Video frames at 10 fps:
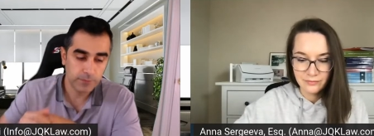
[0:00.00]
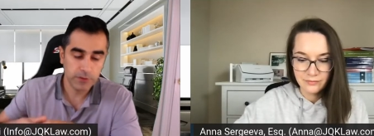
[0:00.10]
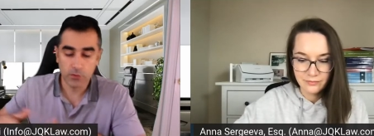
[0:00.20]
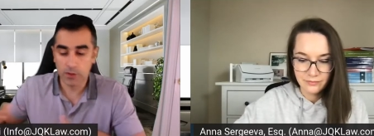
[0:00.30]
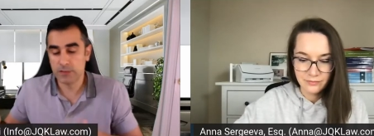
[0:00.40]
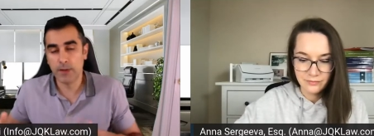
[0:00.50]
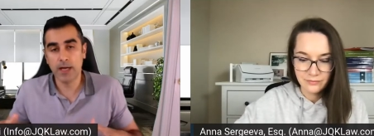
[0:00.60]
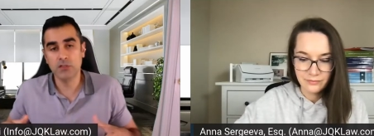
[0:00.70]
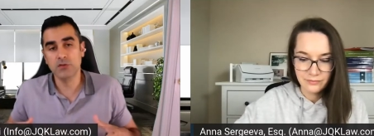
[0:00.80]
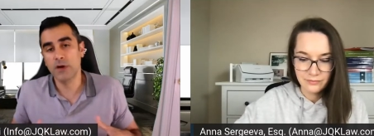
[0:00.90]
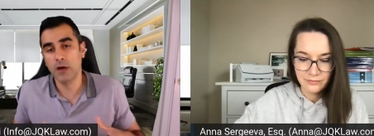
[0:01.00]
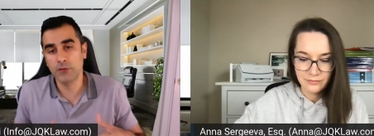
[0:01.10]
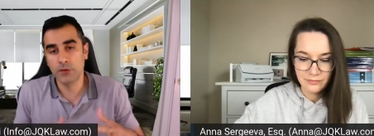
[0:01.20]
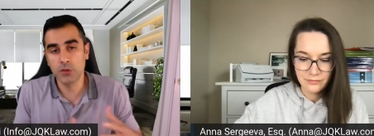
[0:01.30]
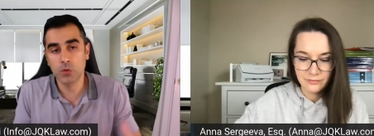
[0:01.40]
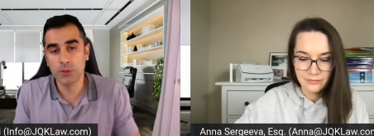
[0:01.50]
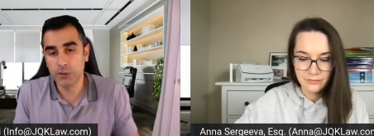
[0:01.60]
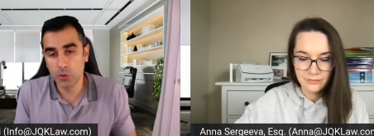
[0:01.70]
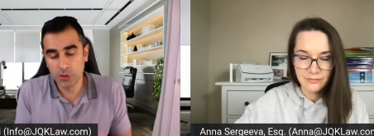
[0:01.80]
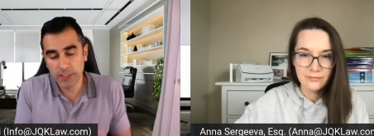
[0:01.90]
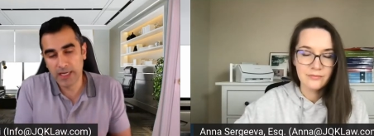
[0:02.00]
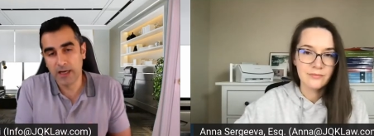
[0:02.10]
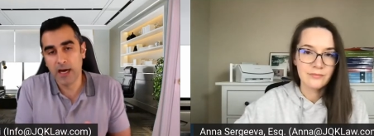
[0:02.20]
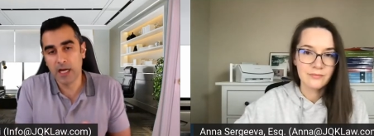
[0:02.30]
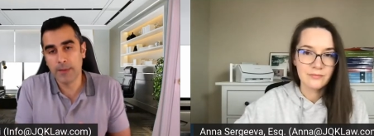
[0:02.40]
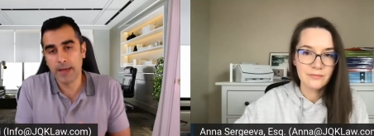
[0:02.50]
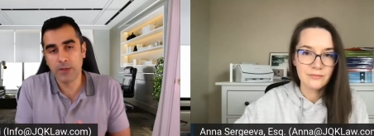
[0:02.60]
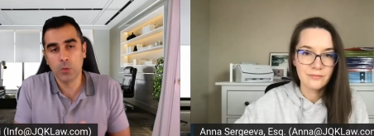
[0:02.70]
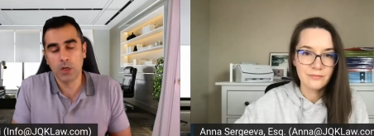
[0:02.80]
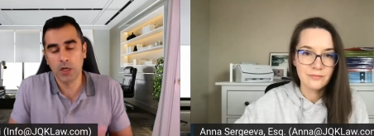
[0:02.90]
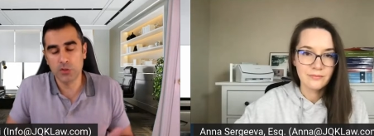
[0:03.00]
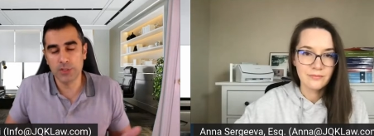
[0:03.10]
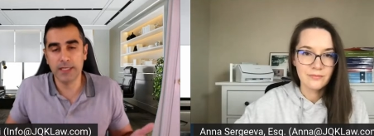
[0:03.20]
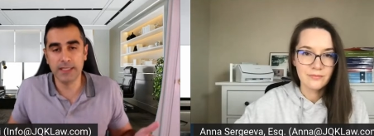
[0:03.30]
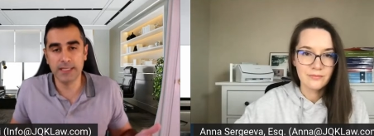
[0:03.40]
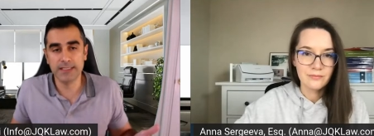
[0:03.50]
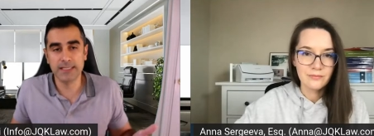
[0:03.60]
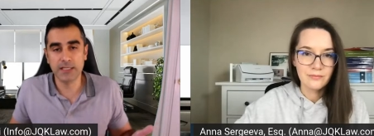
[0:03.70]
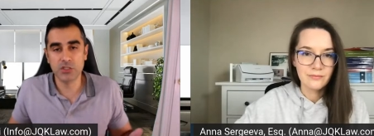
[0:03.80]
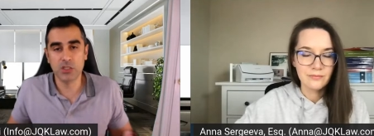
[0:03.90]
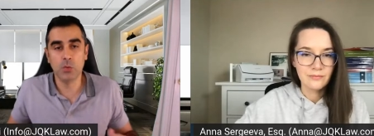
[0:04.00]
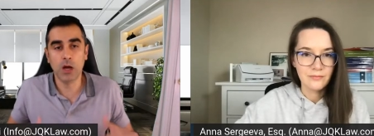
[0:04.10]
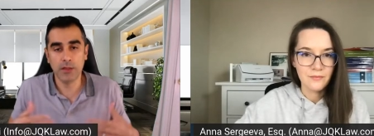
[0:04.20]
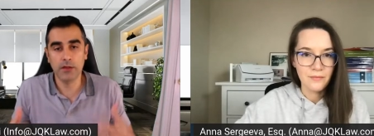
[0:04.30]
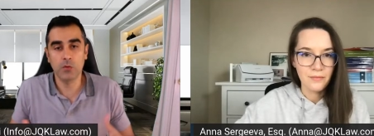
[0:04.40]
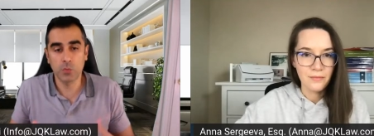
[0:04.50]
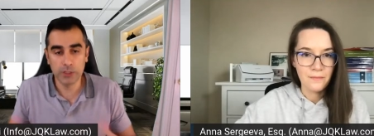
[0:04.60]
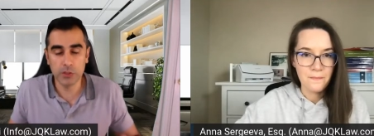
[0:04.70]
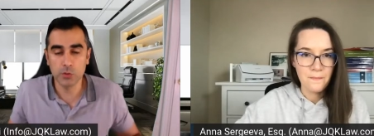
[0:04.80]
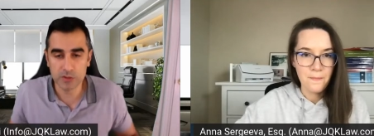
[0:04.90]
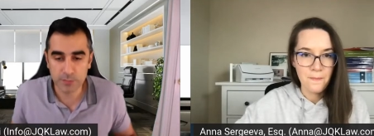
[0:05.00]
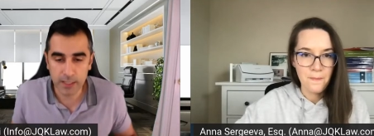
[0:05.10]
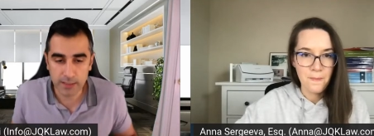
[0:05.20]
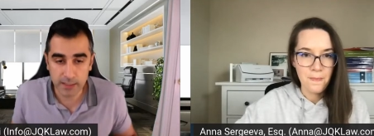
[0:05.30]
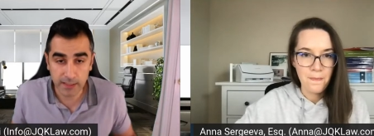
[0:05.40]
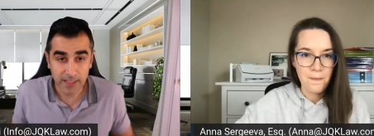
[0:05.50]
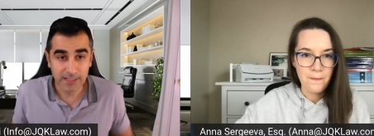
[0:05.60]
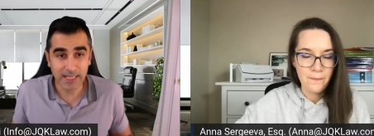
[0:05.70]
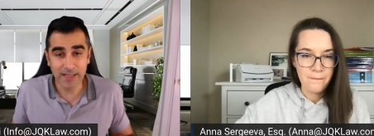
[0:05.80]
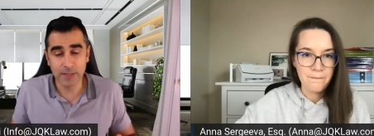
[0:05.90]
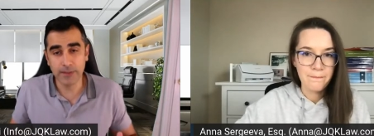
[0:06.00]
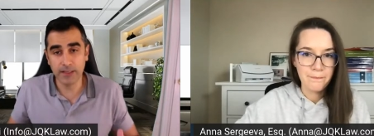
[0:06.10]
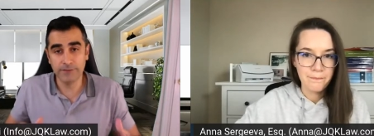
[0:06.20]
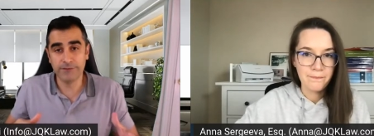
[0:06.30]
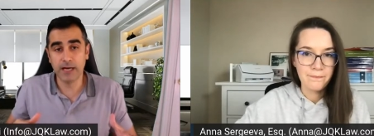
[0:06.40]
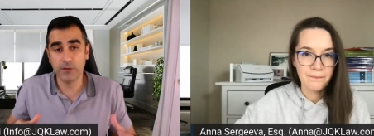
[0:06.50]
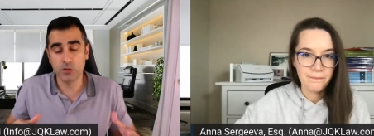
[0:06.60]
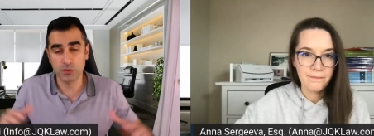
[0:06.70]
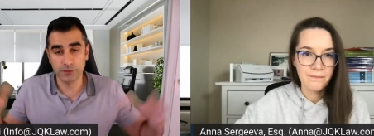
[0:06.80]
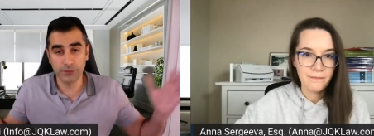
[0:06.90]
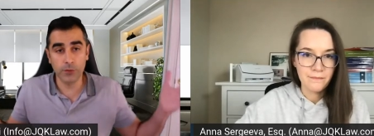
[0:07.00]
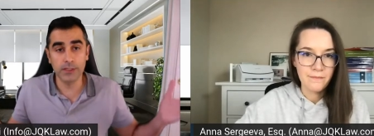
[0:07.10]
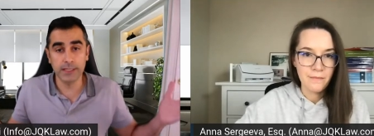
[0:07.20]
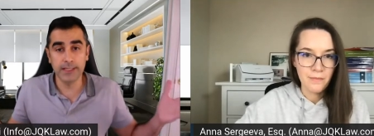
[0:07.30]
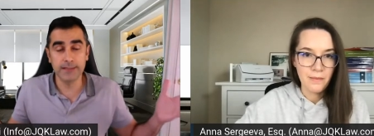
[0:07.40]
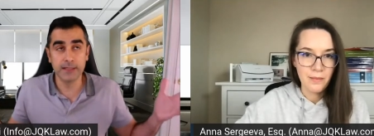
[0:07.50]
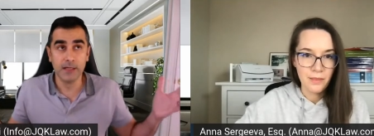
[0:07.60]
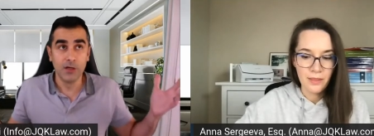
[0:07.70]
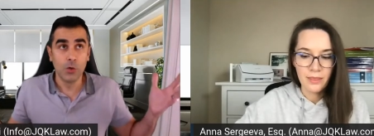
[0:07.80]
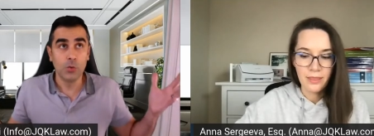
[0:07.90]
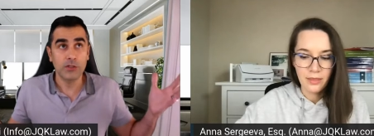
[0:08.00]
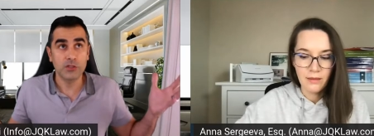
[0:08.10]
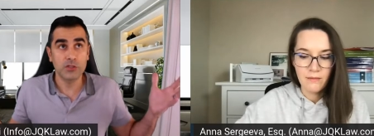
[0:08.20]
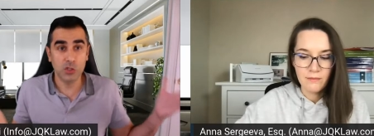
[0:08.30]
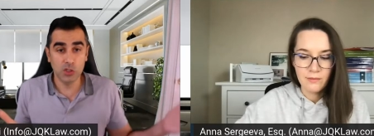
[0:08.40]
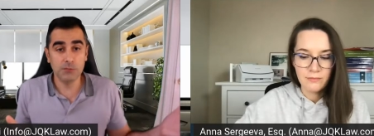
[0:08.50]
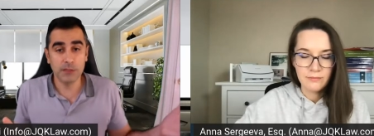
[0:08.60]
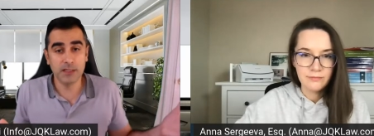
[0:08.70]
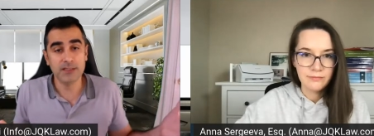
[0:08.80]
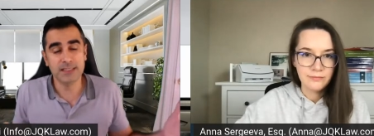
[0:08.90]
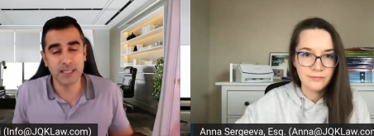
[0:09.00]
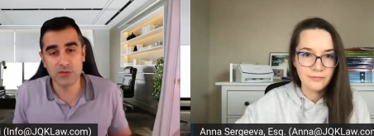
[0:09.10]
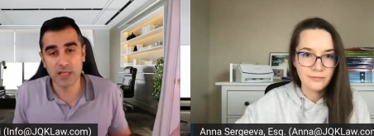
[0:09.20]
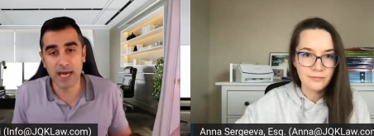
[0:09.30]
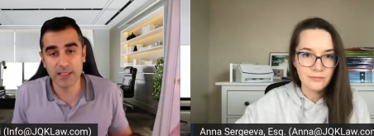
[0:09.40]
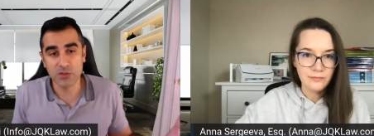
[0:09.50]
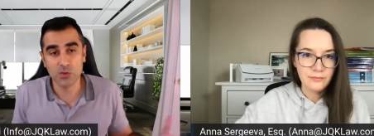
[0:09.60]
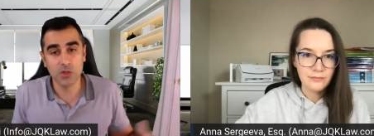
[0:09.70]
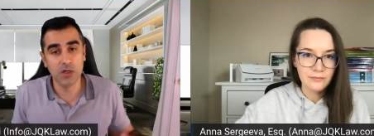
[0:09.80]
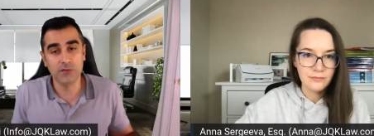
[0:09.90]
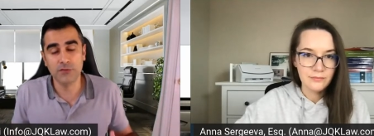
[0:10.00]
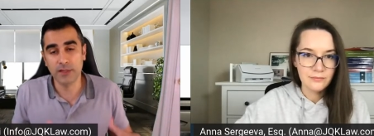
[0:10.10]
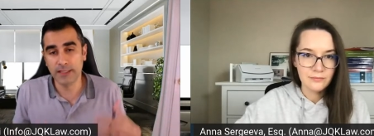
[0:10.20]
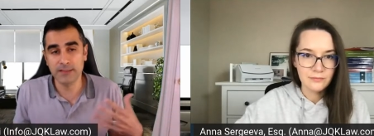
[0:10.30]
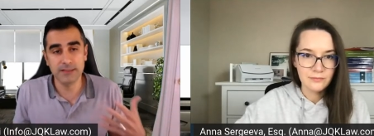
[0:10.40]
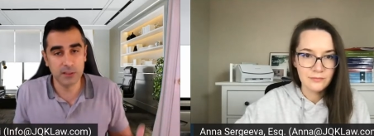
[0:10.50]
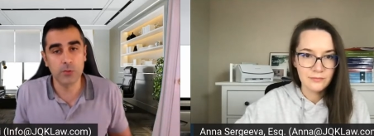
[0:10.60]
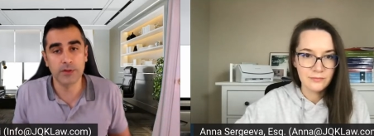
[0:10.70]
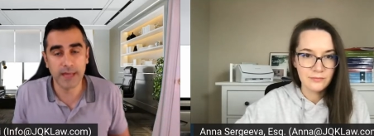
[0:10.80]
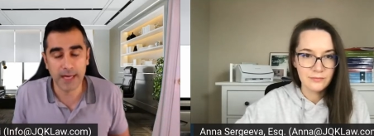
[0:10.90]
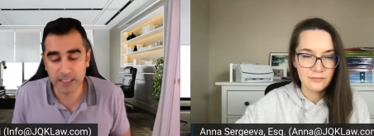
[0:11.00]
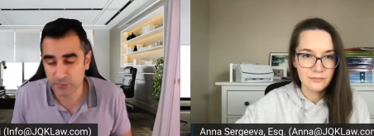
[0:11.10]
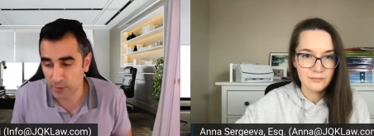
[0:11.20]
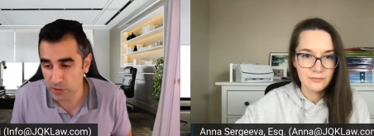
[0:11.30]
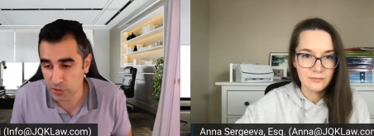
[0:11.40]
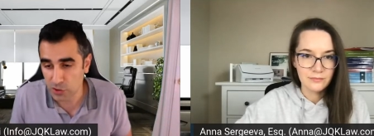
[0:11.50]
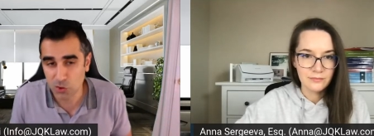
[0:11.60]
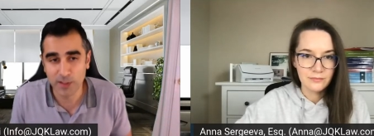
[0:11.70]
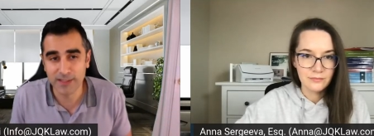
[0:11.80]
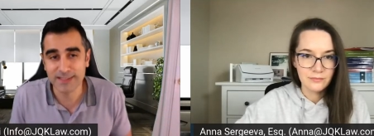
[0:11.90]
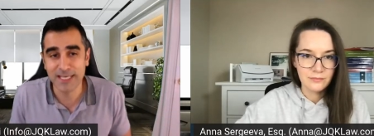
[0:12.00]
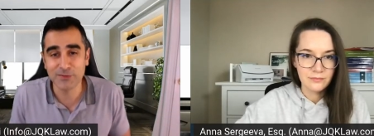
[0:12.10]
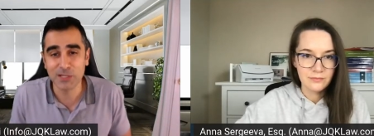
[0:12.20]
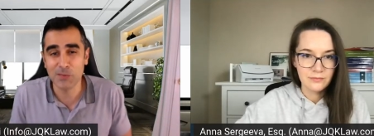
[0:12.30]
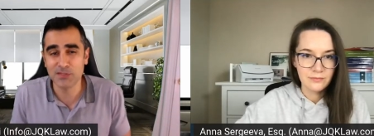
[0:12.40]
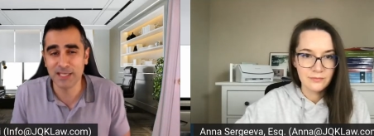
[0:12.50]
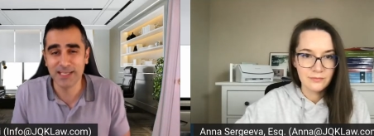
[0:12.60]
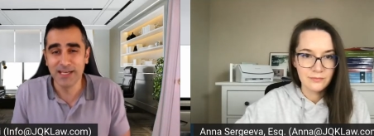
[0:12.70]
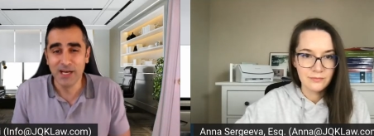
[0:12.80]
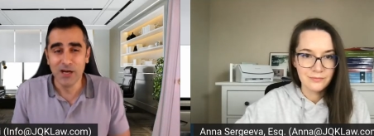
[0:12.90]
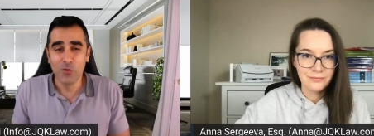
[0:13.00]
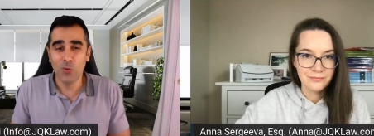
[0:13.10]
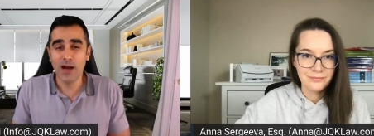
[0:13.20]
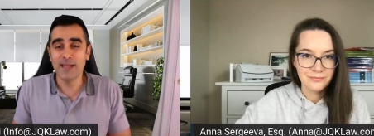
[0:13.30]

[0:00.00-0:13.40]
Speaker 1: before expired you file for a new renewal, you get an automatic 180 day extension while the renewal is pending. Now they made it 540 days, which is good because it saves the hassle of like dealing with that expiration issue. But at the same time, it's like, why